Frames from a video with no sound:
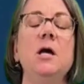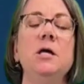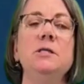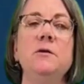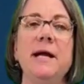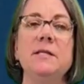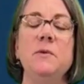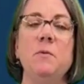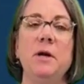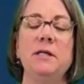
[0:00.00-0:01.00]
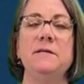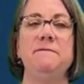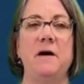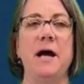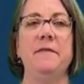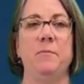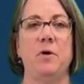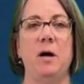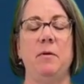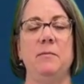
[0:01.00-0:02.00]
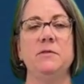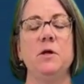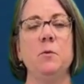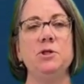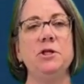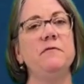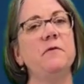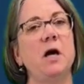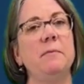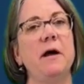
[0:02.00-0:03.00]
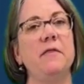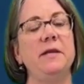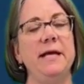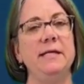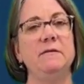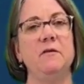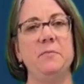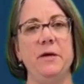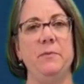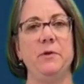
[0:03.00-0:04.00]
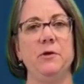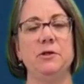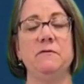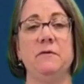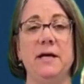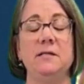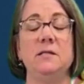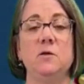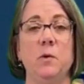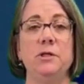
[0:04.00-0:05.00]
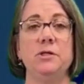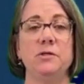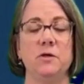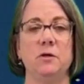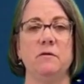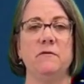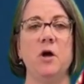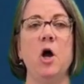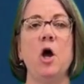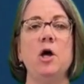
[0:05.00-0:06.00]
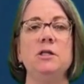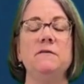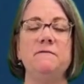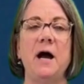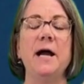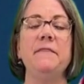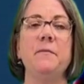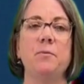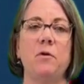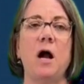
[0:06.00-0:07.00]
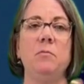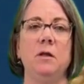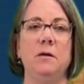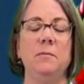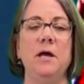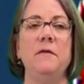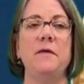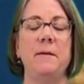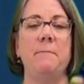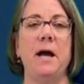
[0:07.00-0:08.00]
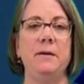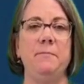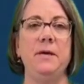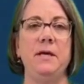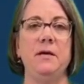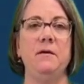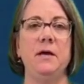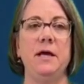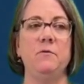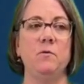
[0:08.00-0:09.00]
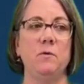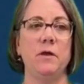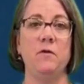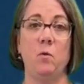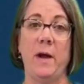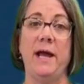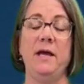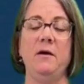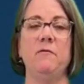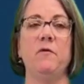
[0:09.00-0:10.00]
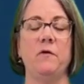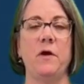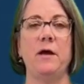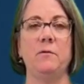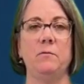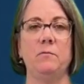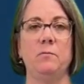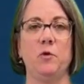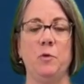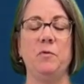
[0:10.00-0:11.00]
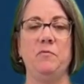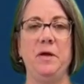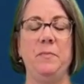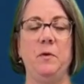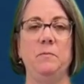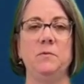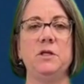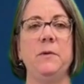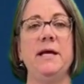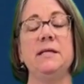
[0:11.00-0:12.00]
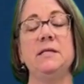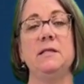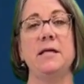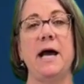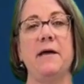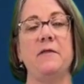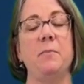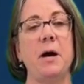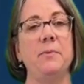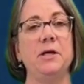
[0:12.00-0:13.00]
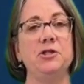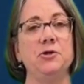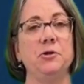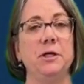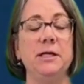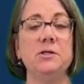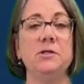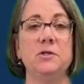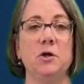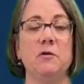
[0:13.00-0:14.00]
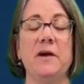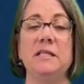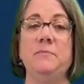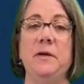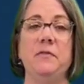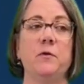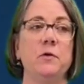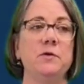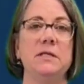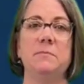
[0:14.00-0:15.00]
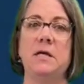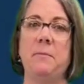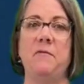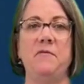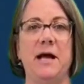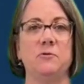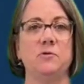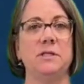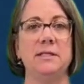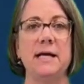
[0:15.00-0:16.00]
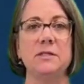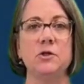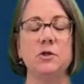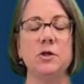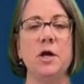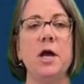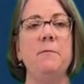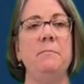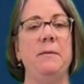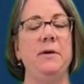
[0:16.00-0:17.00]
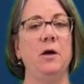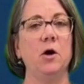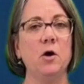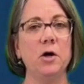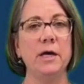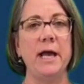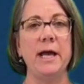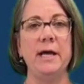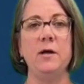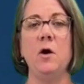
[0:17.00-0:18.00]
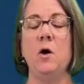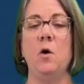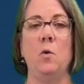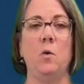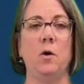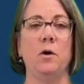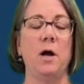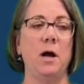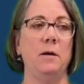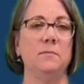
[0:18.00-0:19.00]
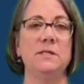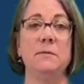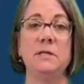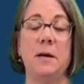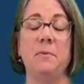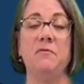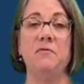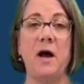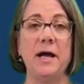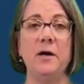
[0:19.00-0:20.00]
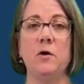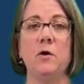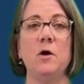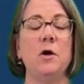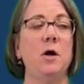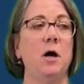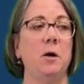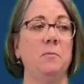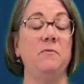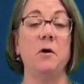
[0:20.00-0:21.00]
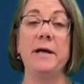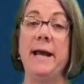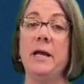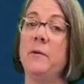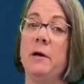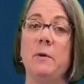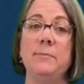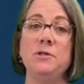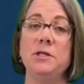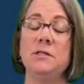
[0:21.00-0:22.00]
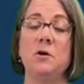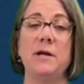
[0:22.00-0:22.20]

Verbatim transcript: So next we want to define the problem. So once you've thought about the needs of the people your device is going to serve, define the problem that might be in the way for that group of people. So is it that the population you're looking to serve has been through some type of natural disaster, maybe a hurricane or um, some type of fire, um, volcano eruptions or